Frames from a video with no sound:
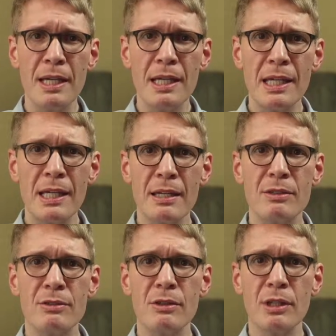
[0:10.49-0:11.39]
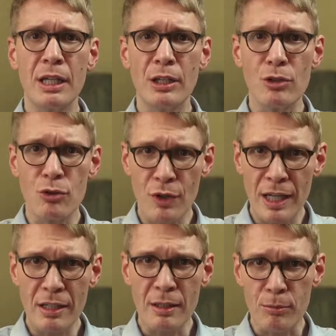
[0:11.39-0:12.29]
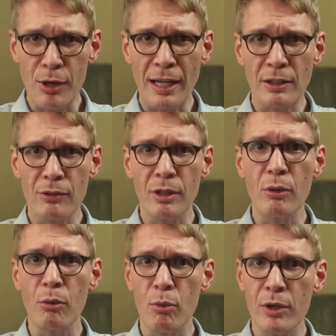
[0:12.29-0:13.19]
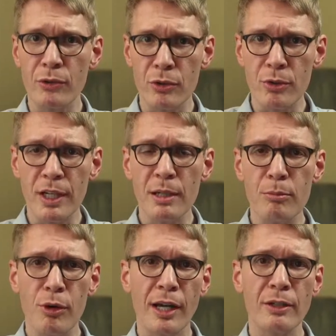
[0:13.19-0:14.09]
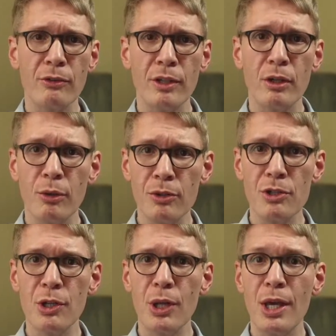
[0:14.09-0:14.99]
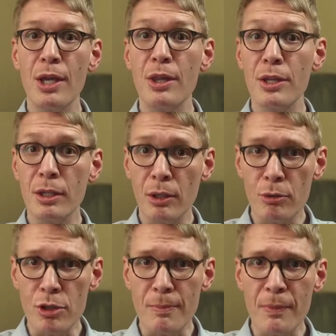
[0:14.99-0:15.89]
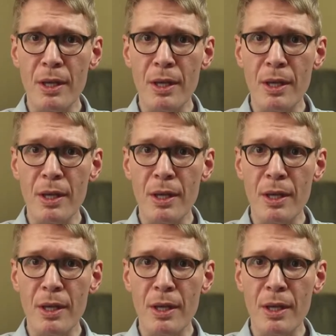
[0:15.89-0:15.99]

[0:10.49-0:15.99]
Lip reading: He is a trained and practicing, or was a trained and practicing Christian theologian.